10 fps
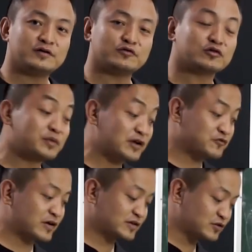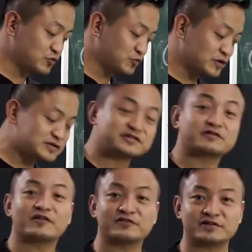you'll be attracted towards the
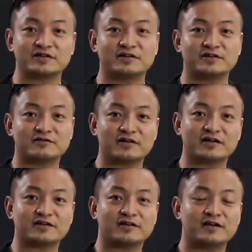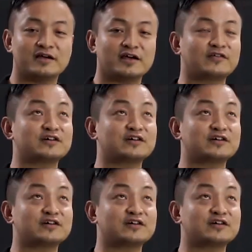gravity, right? If